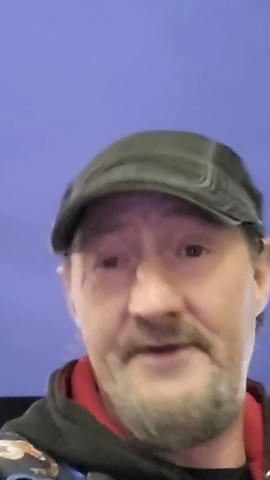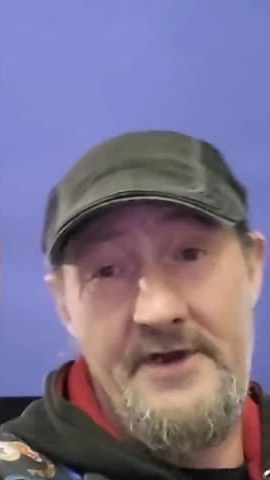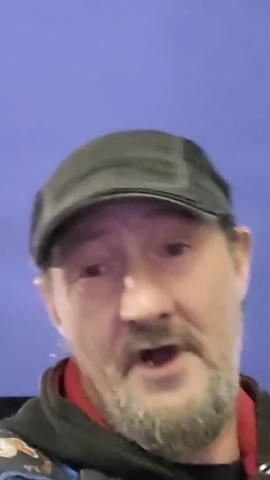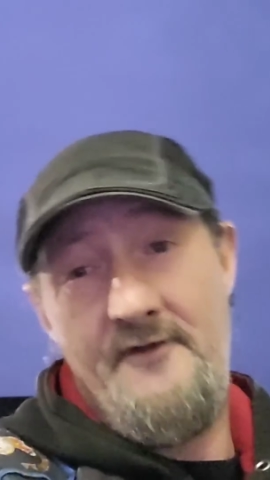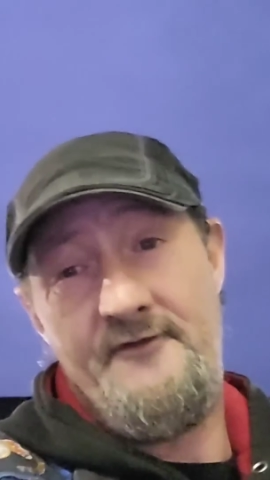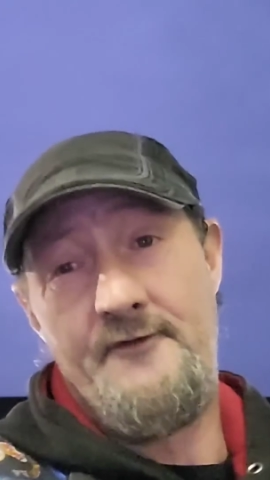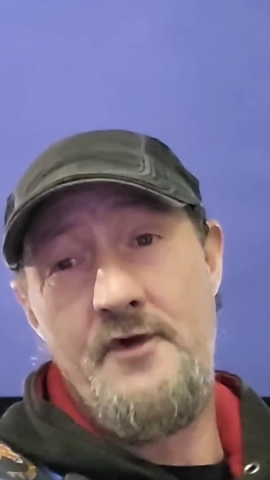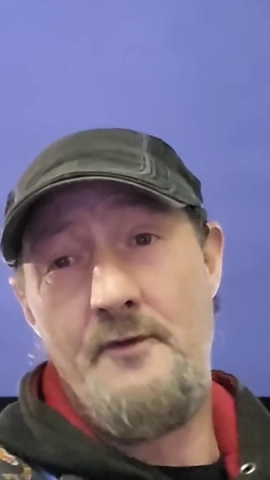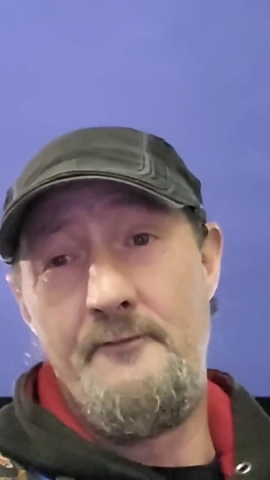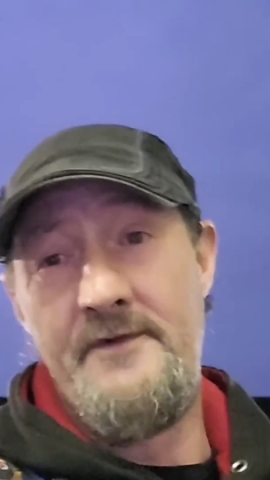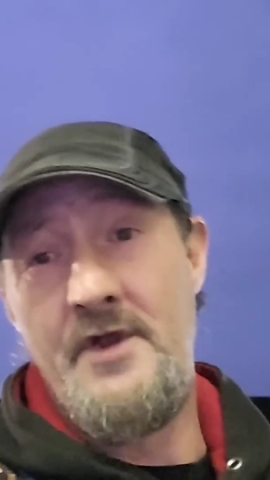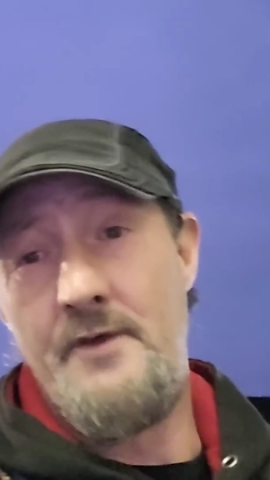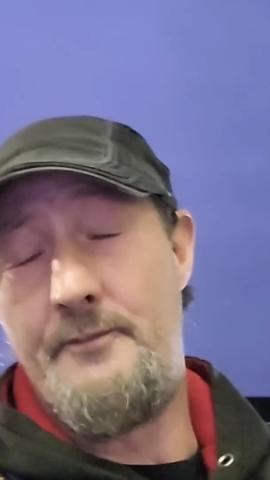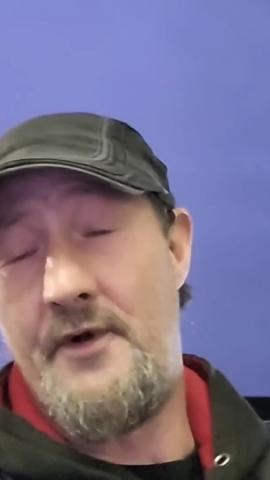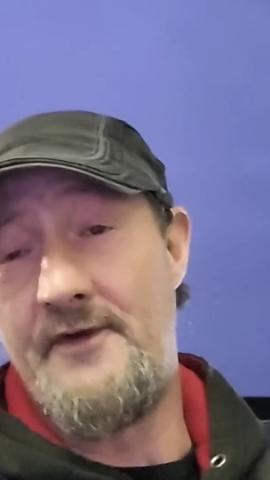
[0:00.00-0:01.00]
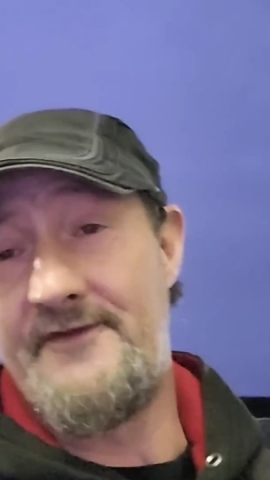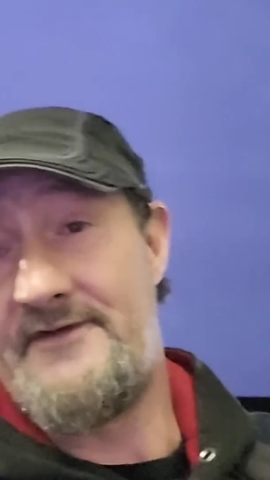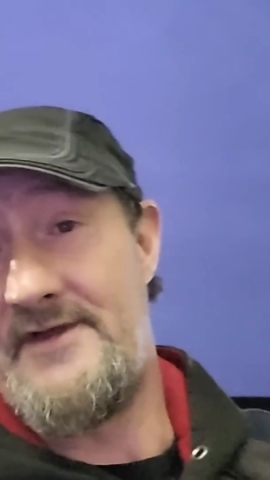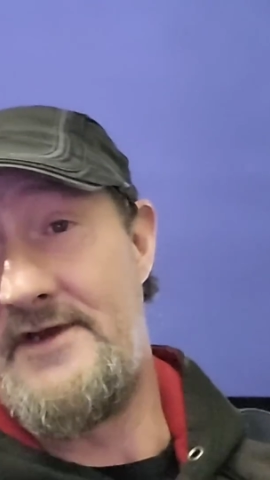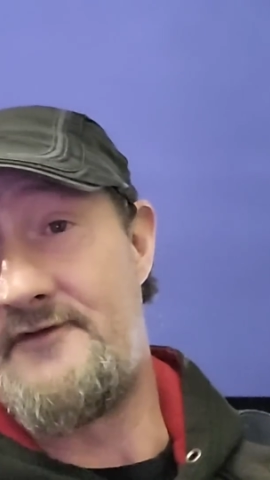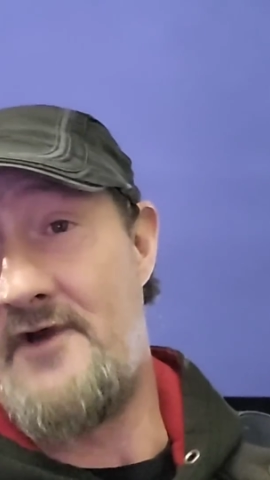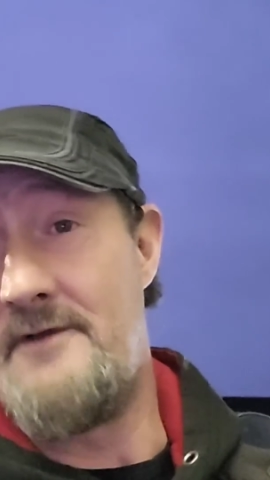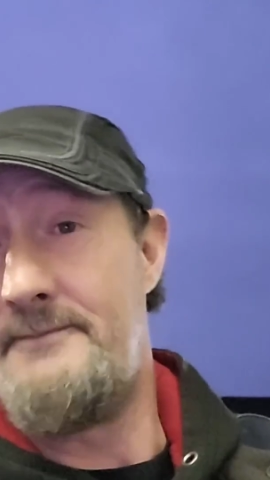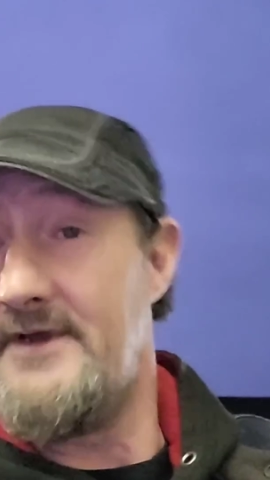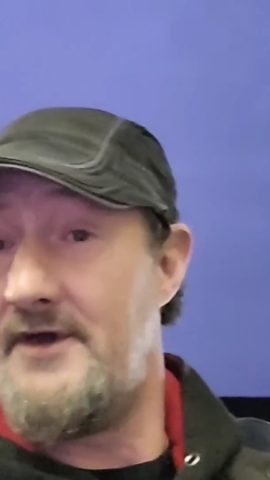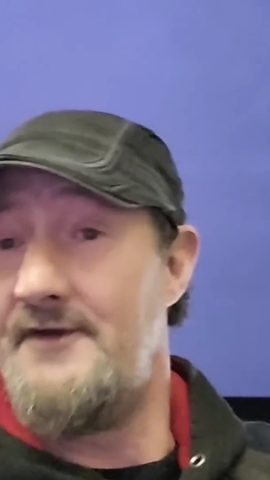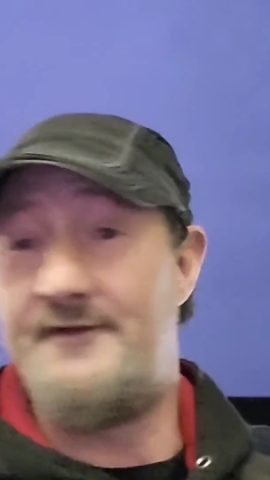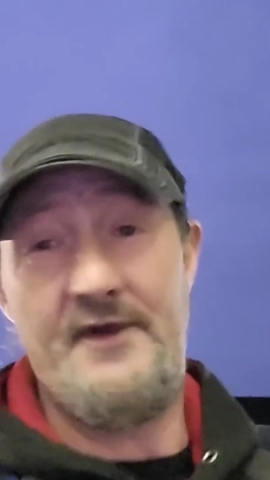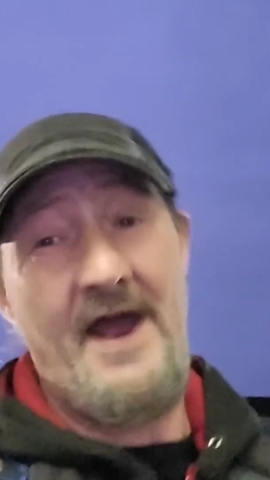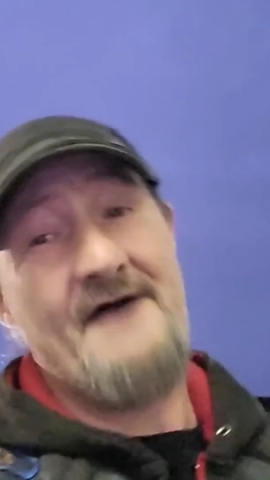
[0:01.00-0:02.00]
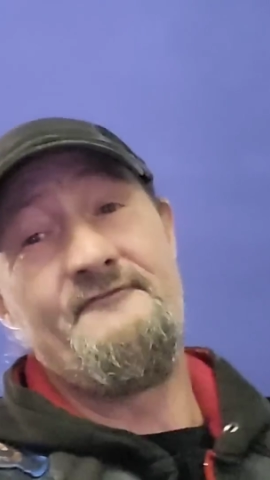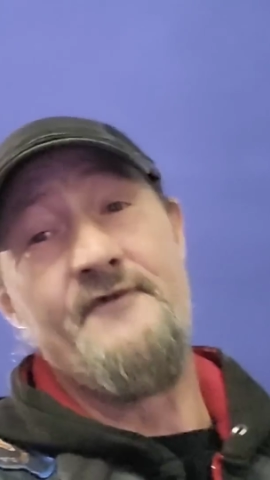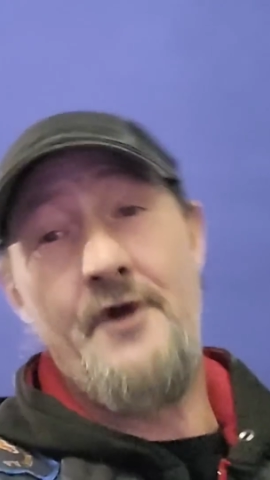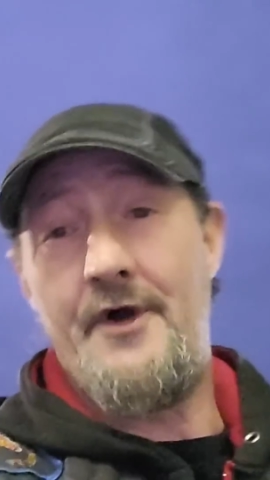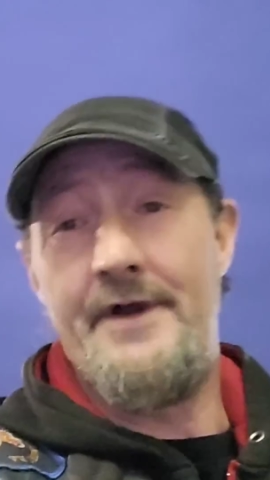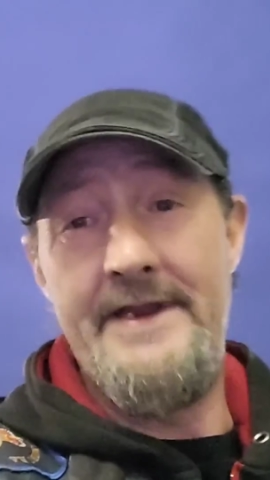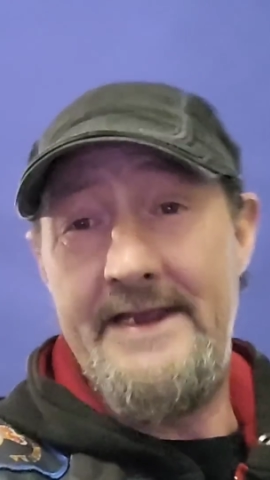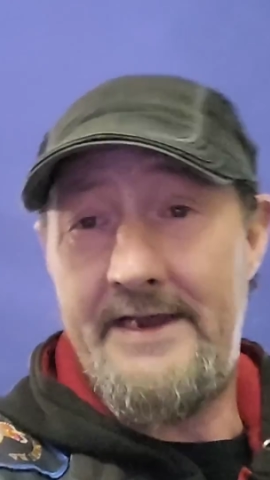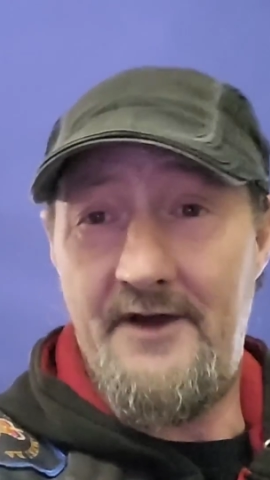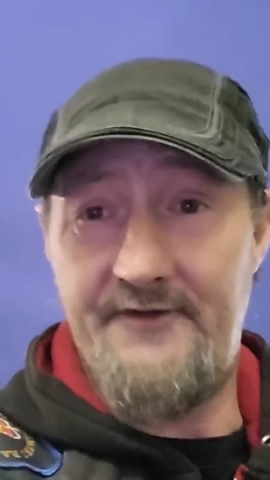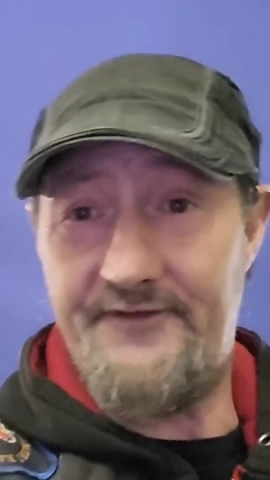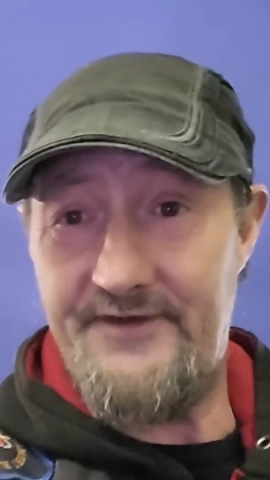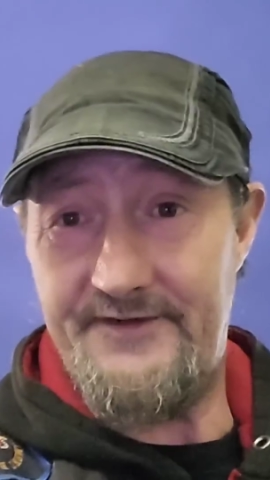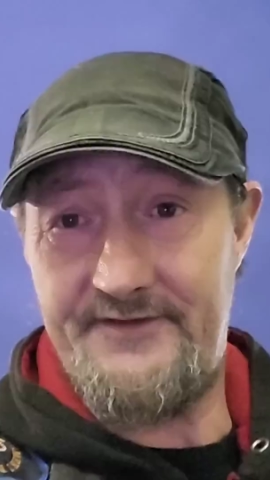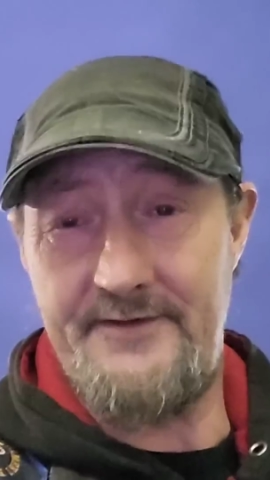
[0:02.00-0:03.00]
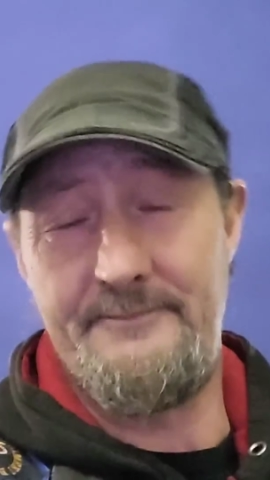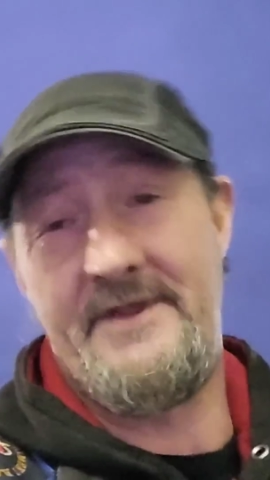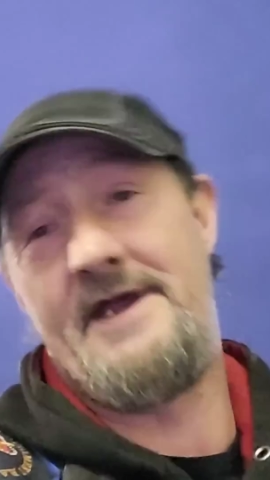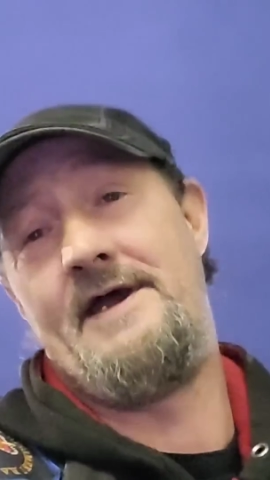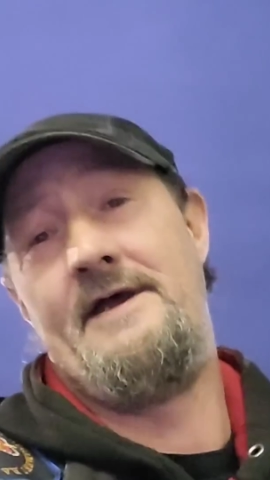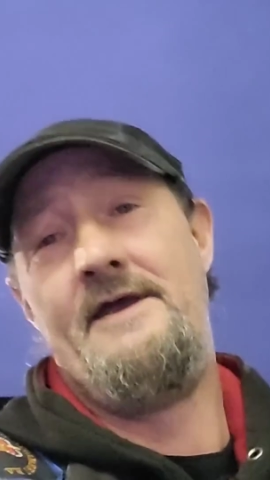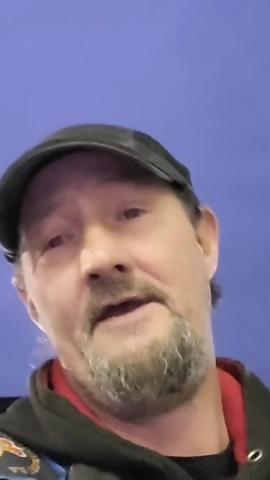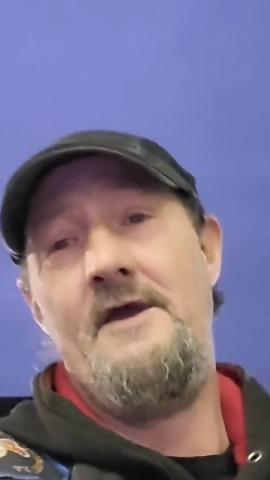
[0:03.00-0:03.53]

You go through new pond syndrome because you haven't got an ecosystem there.